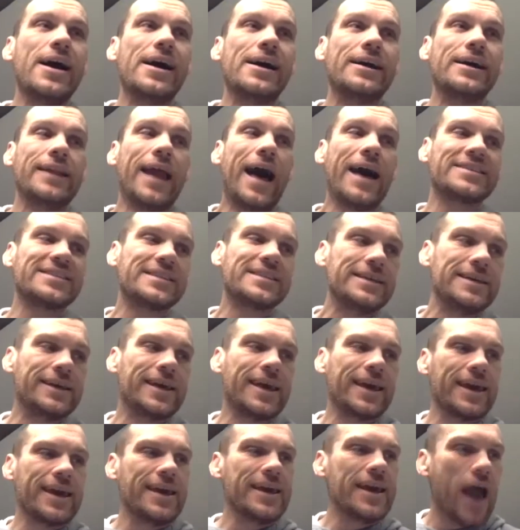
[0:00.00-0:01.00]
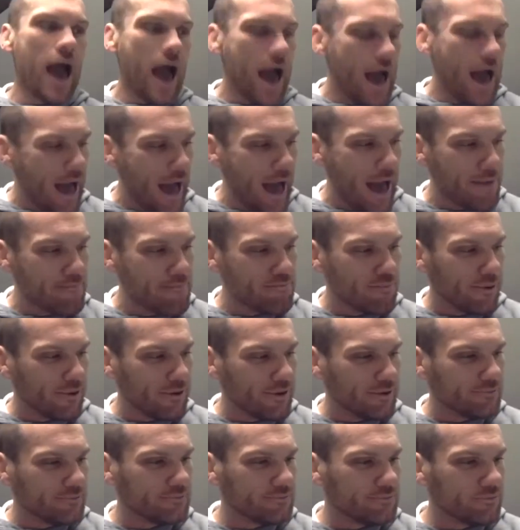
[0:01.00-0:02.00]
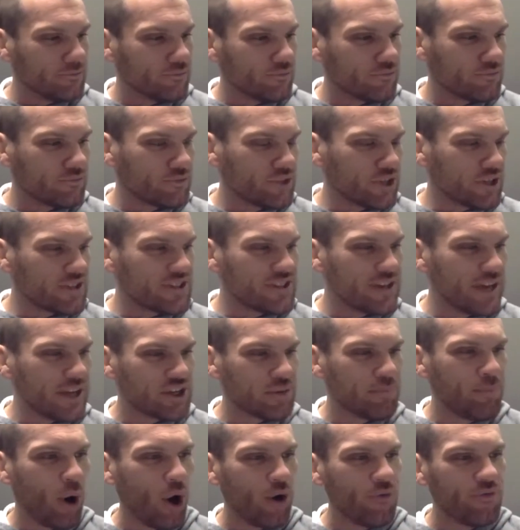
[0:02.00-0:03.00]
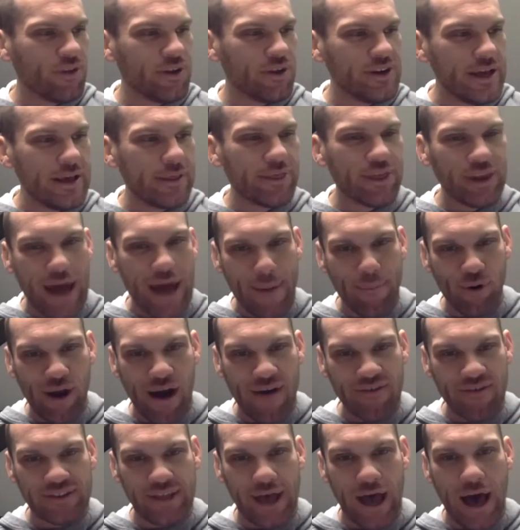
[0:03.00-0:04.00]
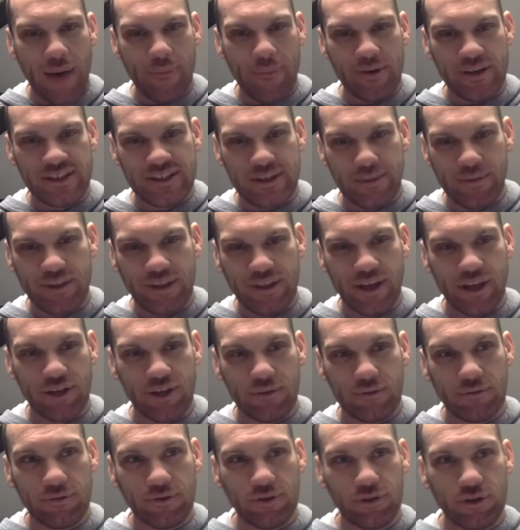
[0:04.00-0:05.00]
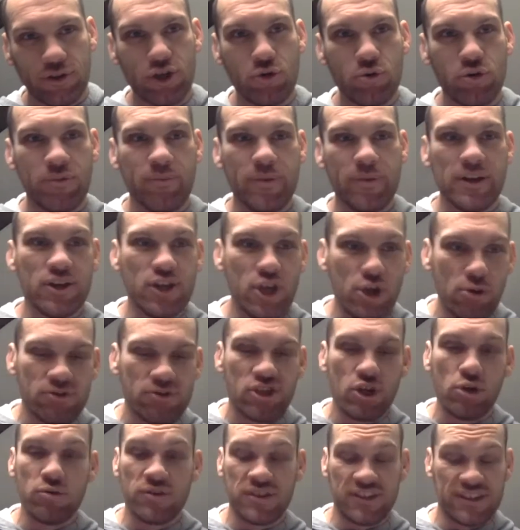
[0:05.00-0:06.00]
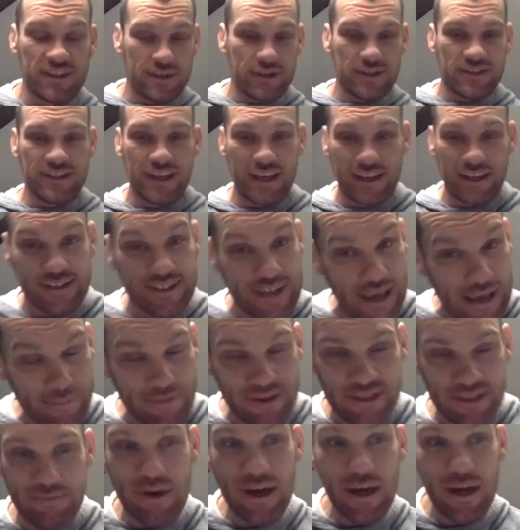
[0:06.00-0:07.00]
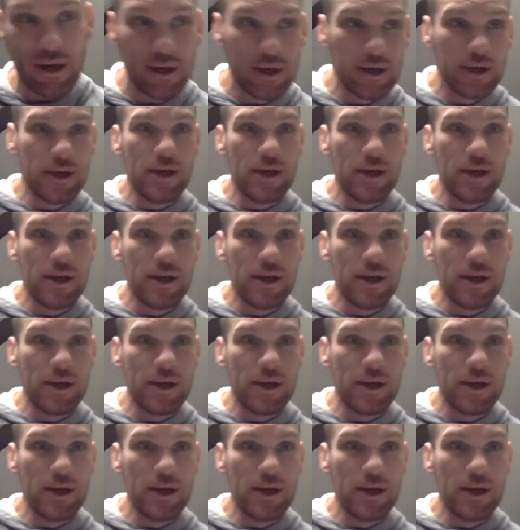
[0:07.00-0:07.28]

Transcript: Lastly, Kingy, just touch upon the Neath and Aberavon derby, something that you would have been new to, same as me.